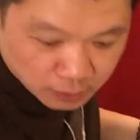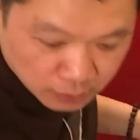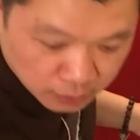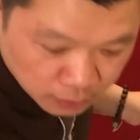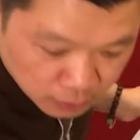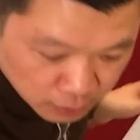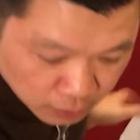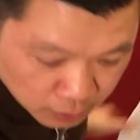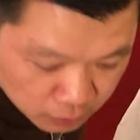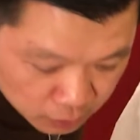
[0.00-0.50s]
here,
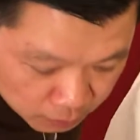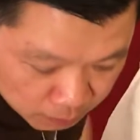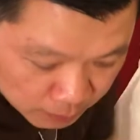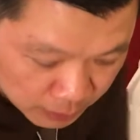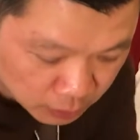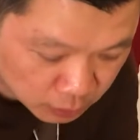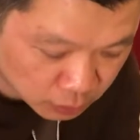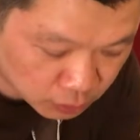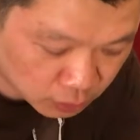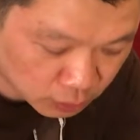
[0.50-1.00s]
so just
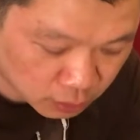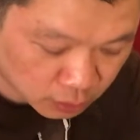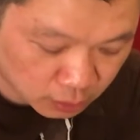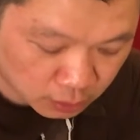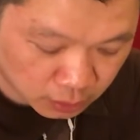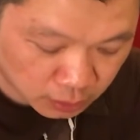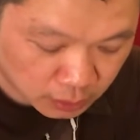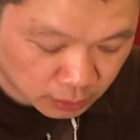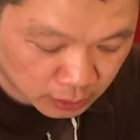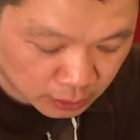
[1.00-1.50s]
make sure
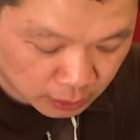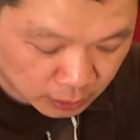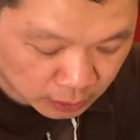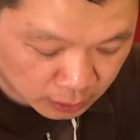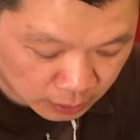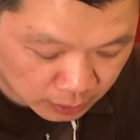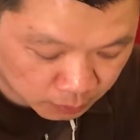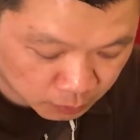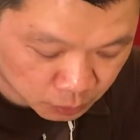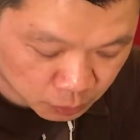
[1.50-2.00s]

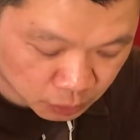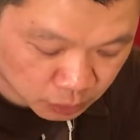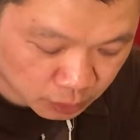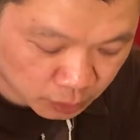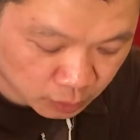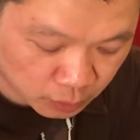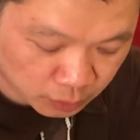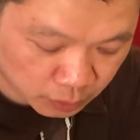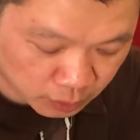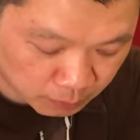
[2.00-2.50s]
you don't
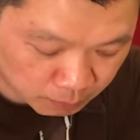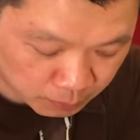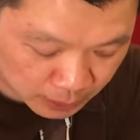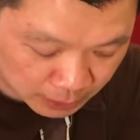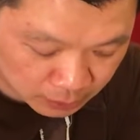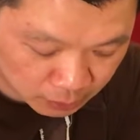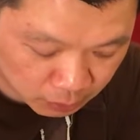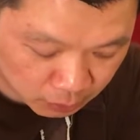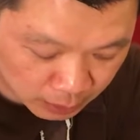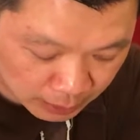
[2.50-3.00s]
show your
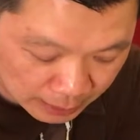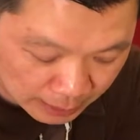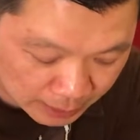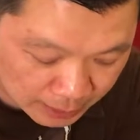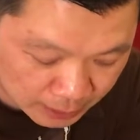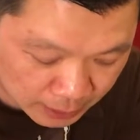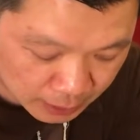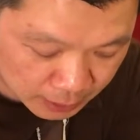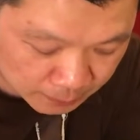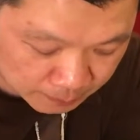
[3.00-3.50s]
butt crack.